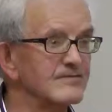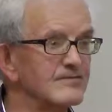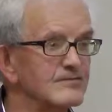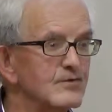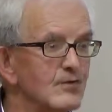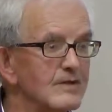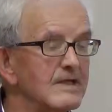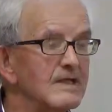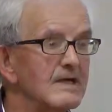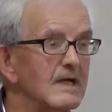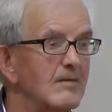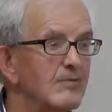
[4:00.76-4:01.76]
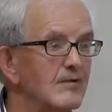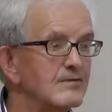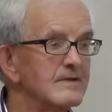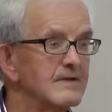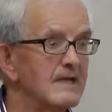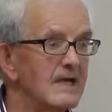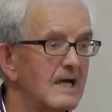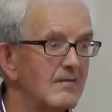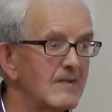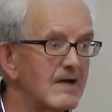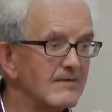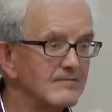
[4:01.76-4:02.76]
story about a
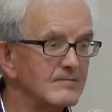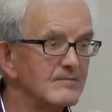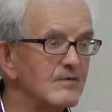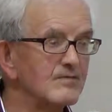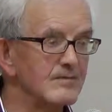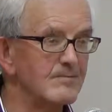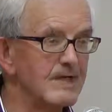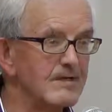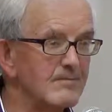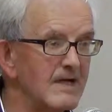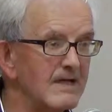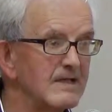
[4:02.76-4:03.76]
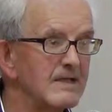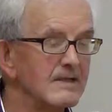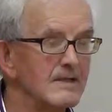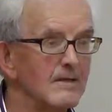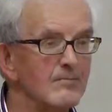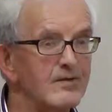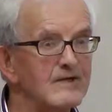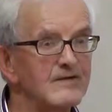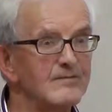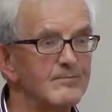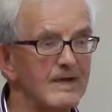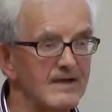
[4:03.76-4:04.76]
man from Ballyman, police
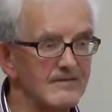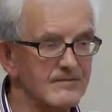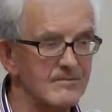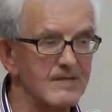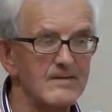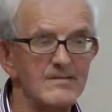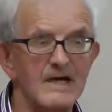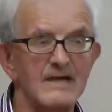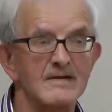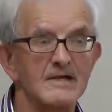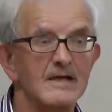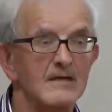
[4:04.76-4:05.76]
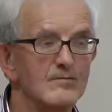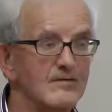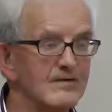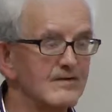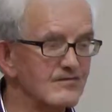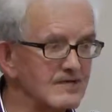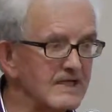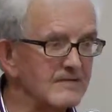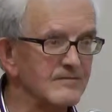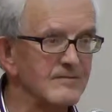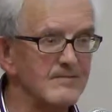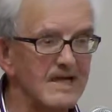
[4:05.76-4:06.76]
barracks in Ballyman. They were on the track of a
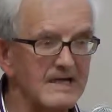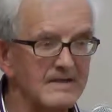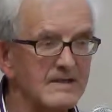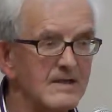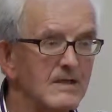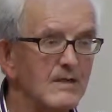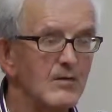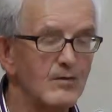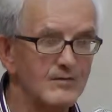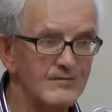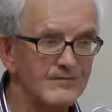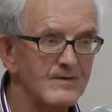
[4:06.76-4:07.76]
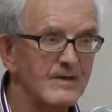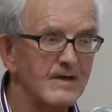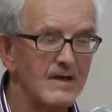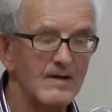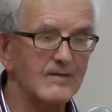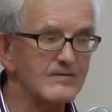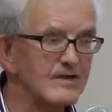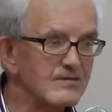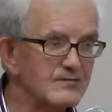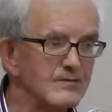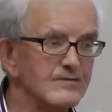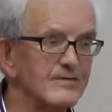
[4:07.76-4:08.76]
man who was a great
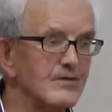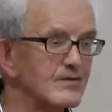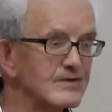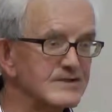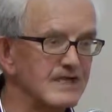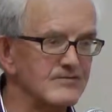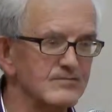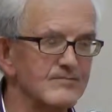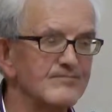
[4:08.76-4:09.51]
runner. They couldn't catch him.